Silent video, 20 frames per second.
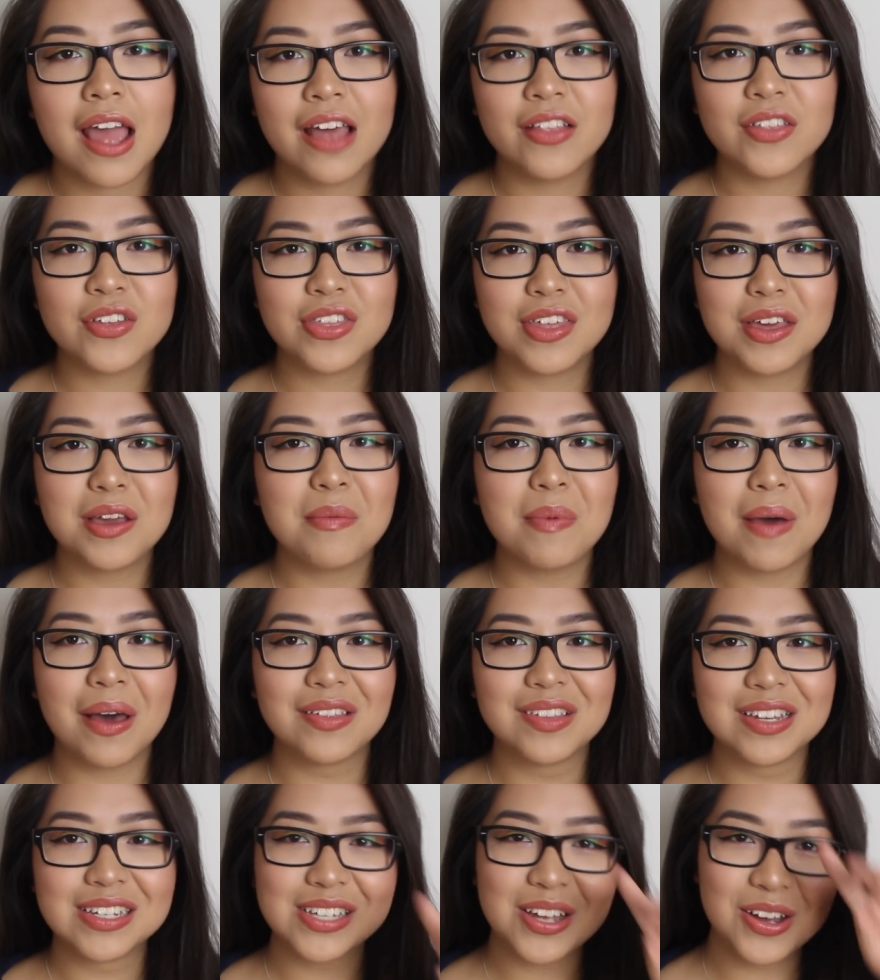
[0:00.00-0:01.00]
And the thing
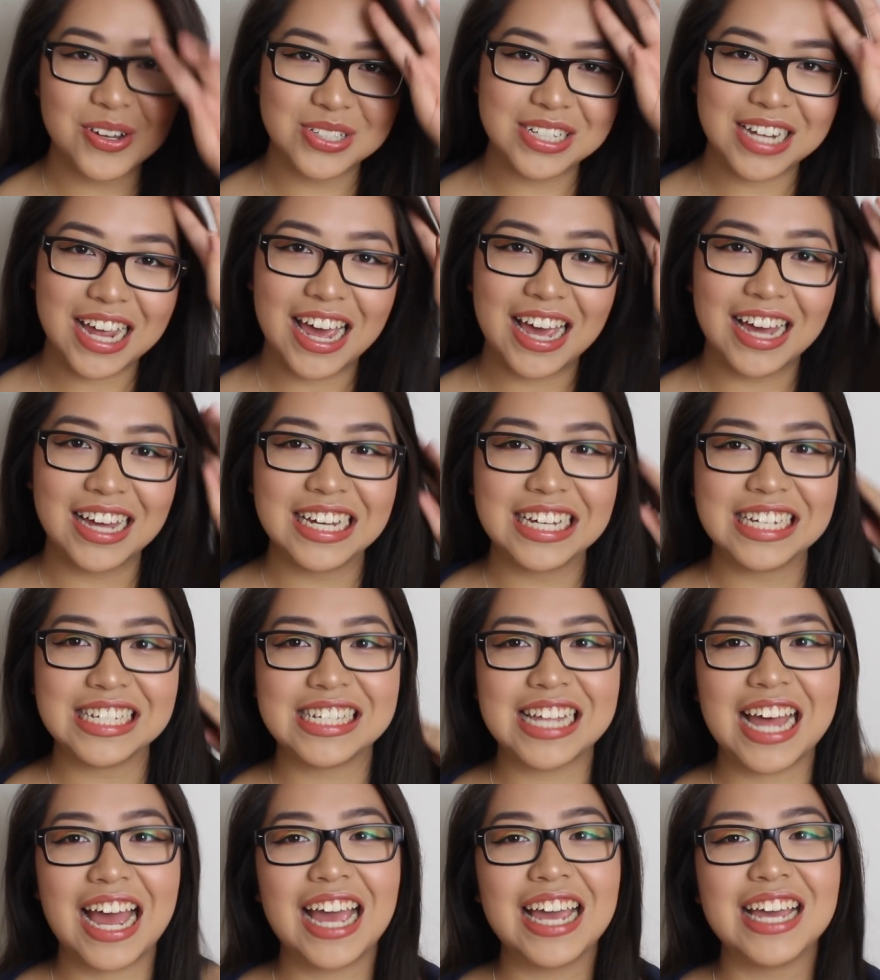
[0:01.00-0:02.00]
about this hotel
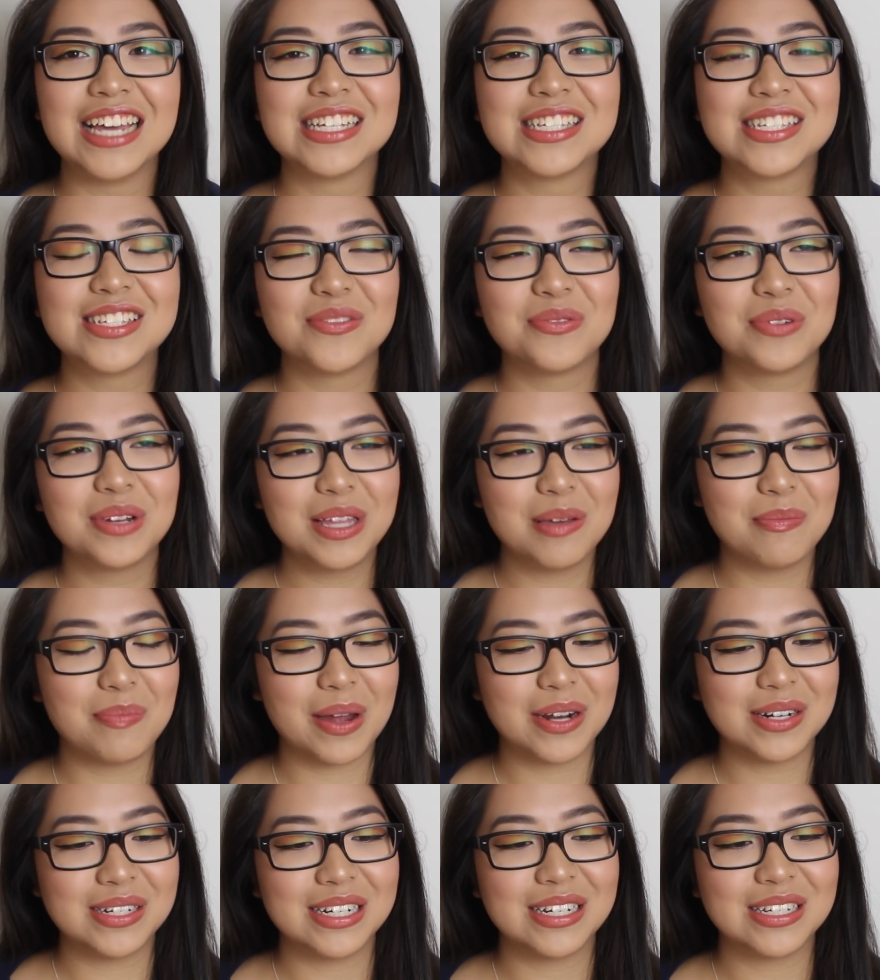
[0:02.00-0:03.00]
is that it's really
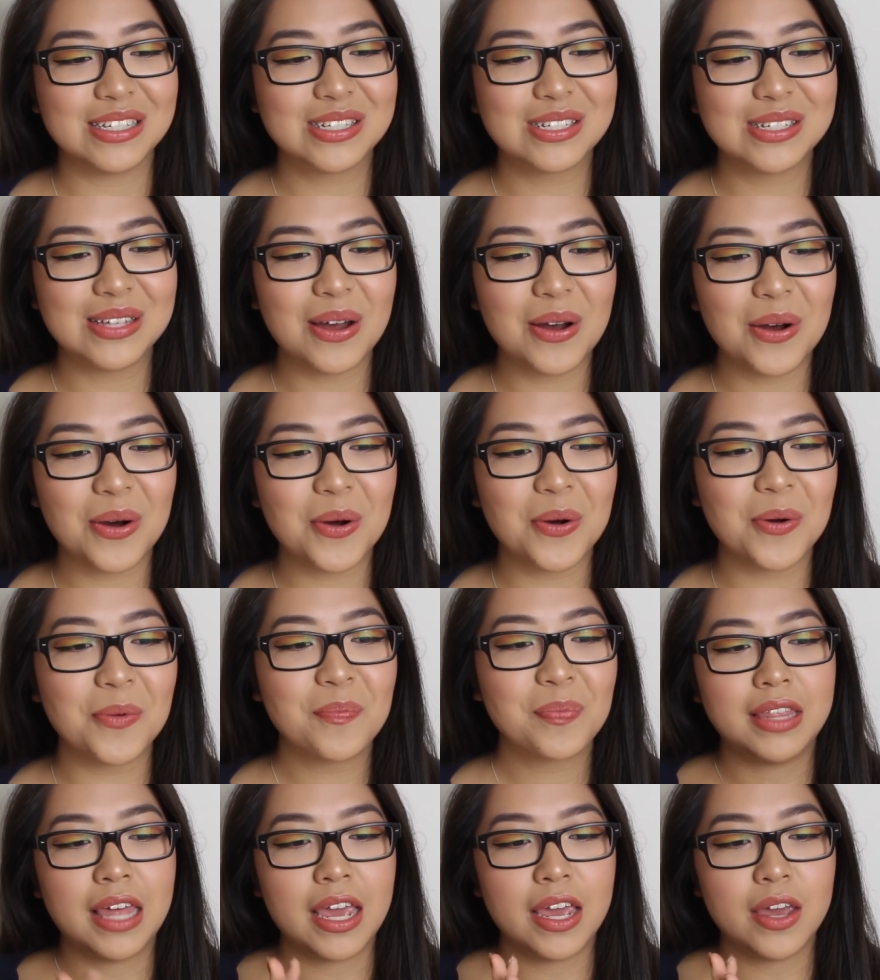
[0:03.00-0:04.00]
budget,
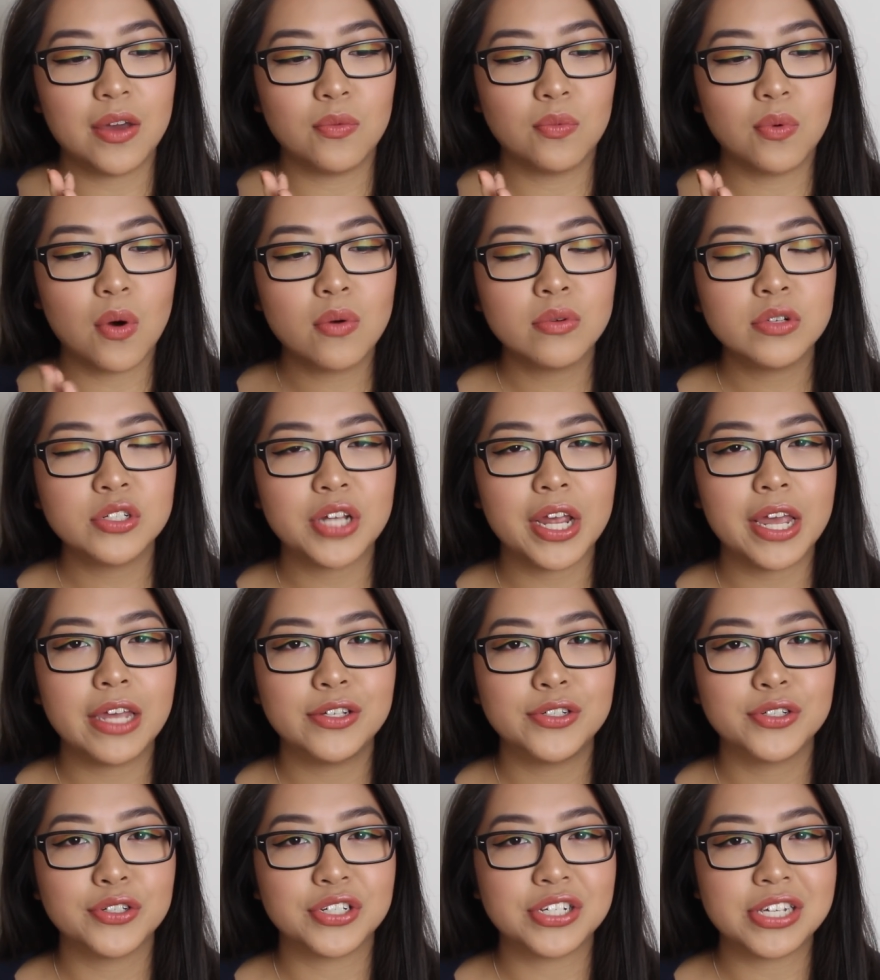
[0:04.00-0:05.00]
so they won't
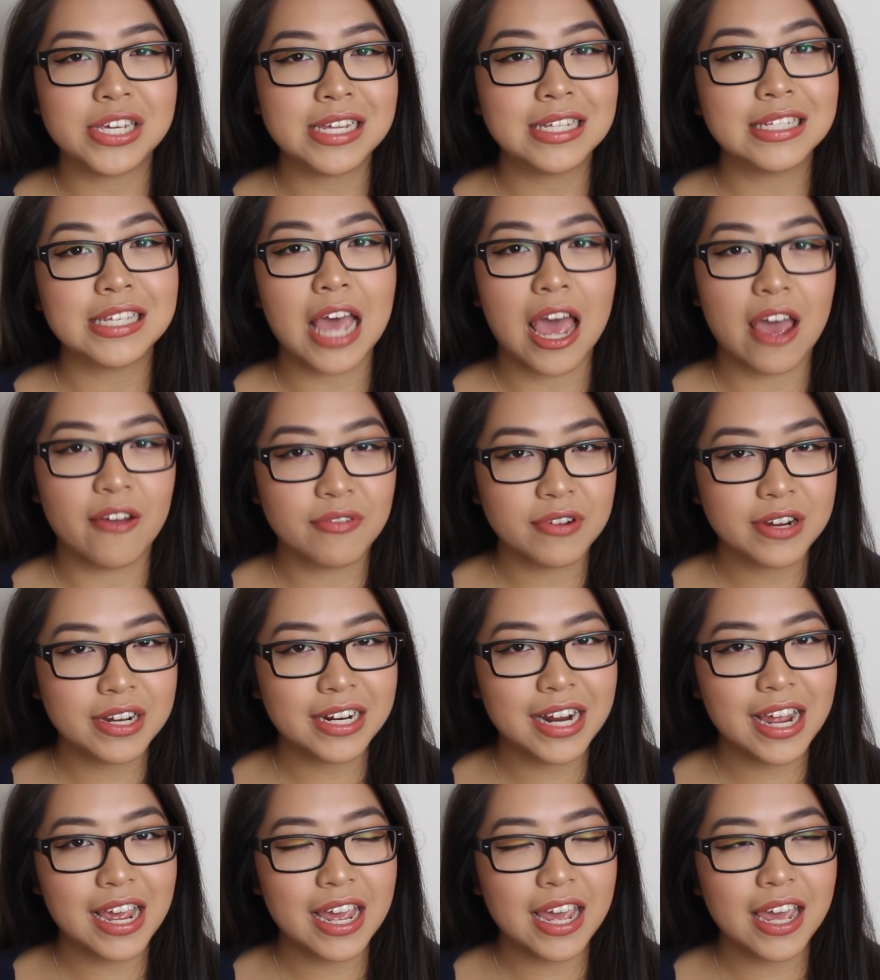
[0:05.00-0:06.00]
change your sheets
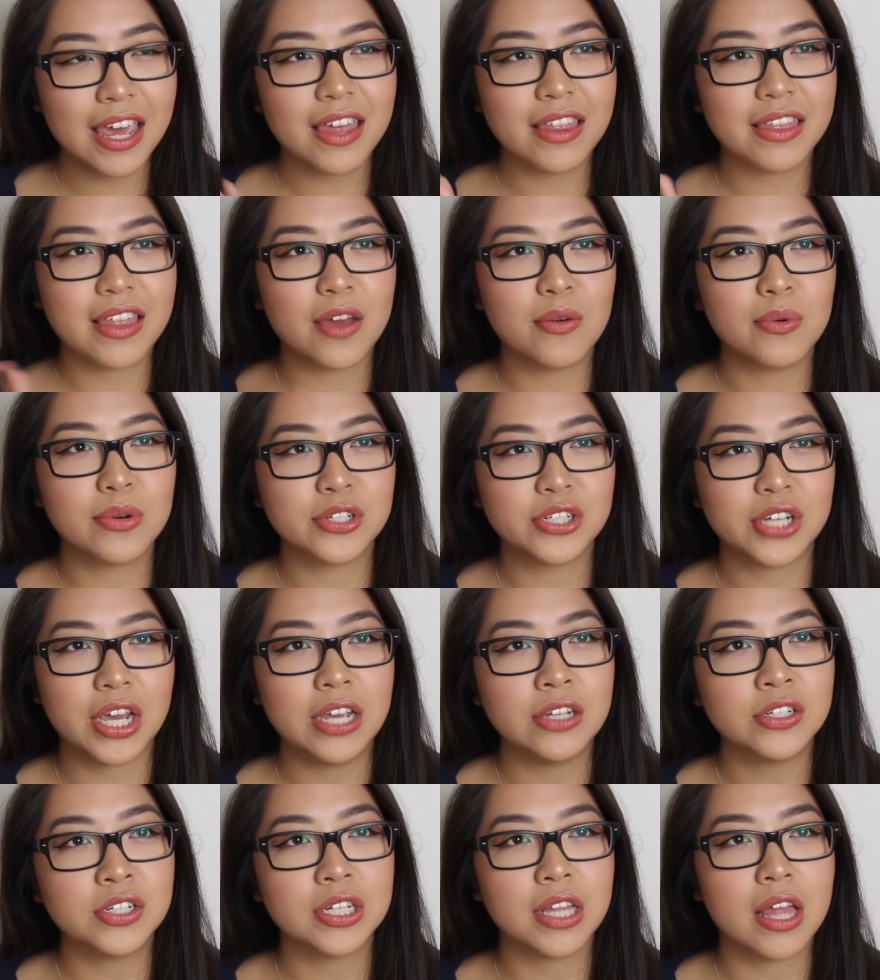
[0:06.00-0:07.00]
every day. They will
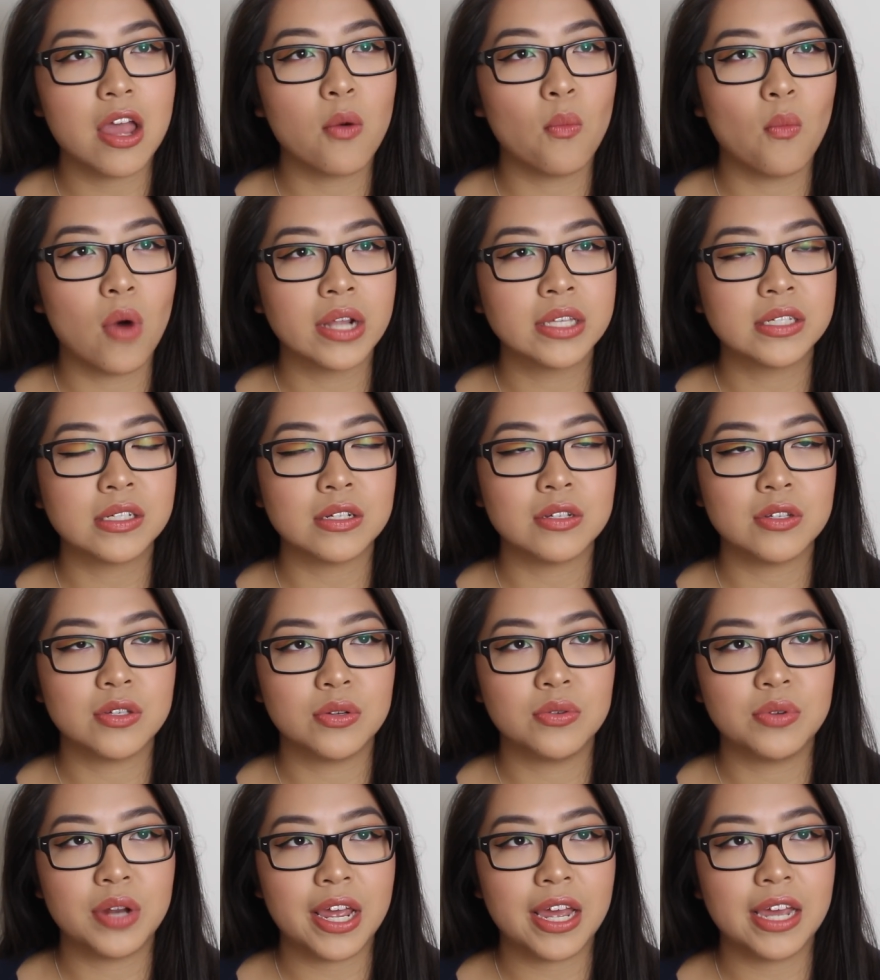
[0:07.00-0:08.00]
change it like once in
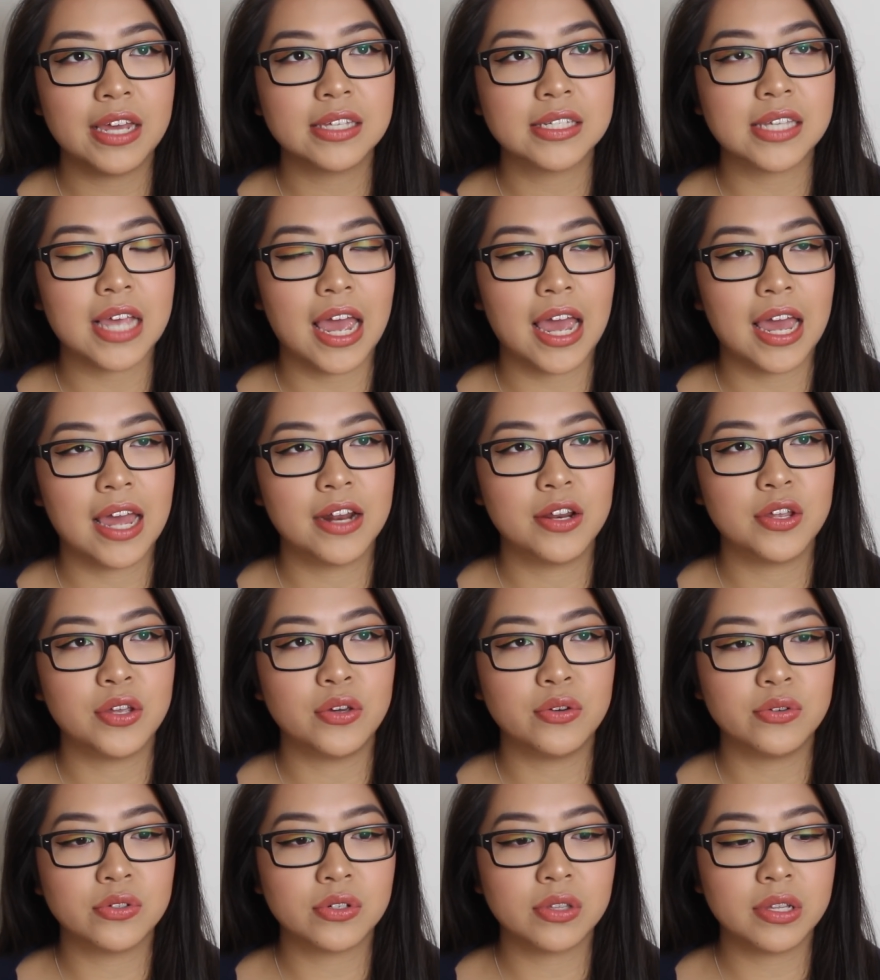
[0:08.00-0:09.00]
2 days,
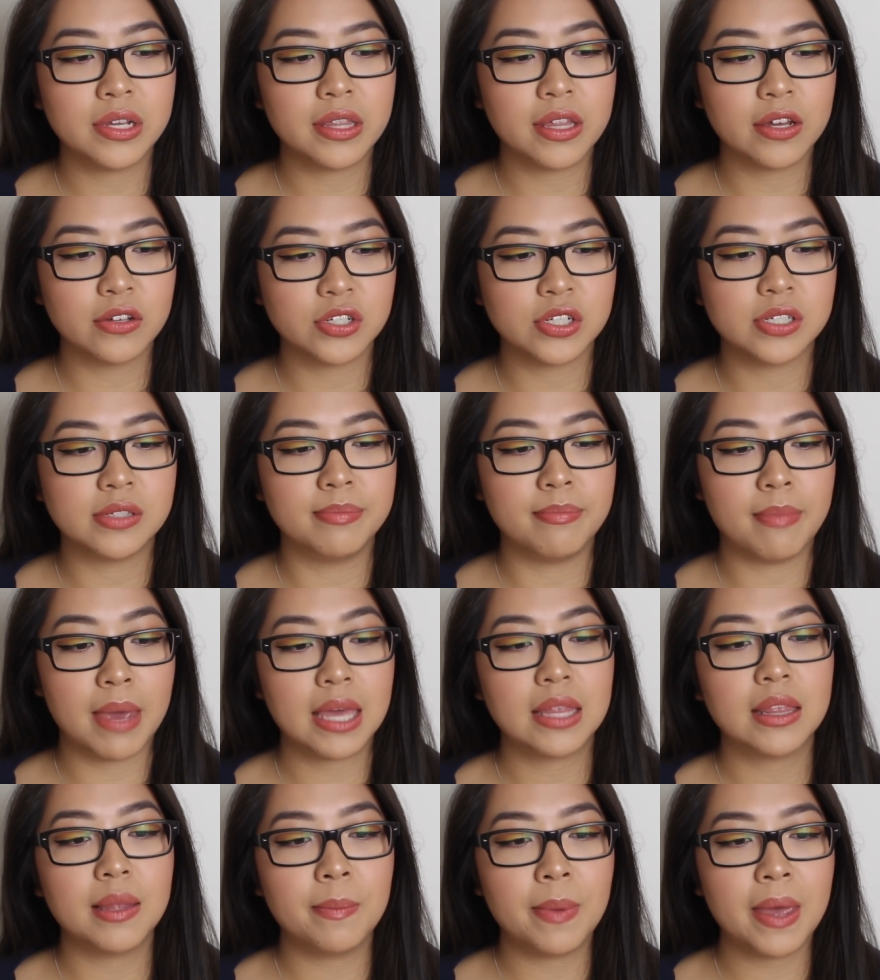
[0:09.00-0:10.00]
and usually they'll just
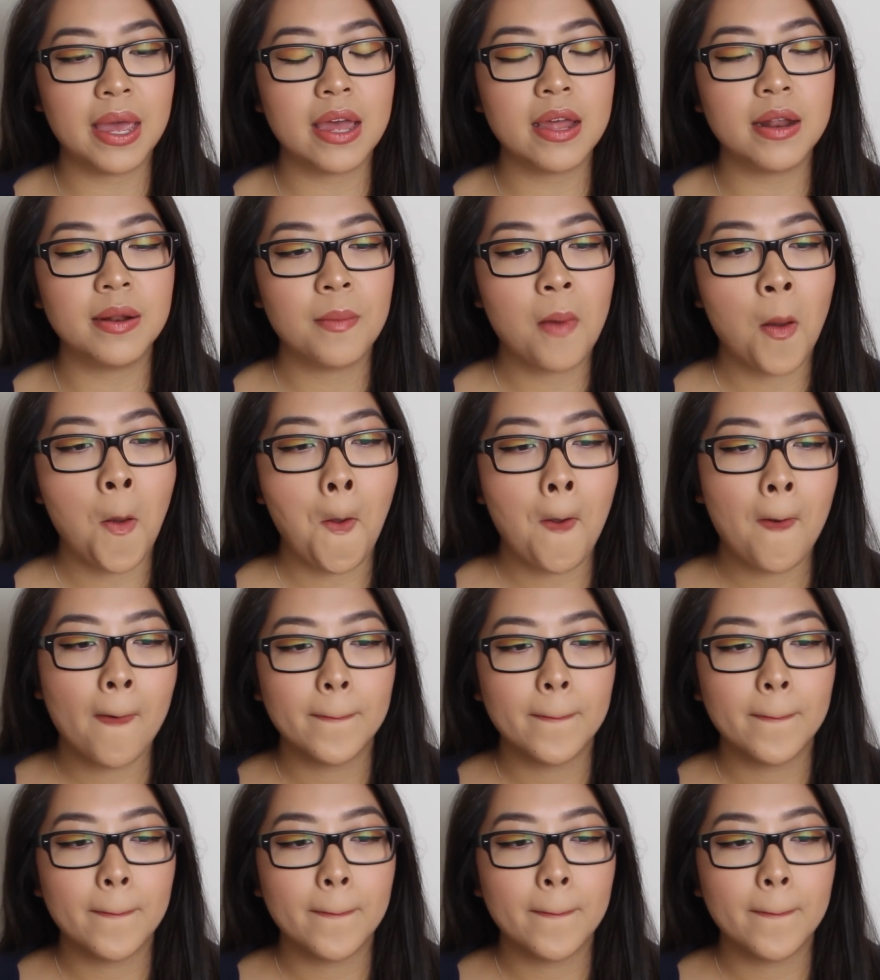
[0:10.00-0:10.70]
make the bed.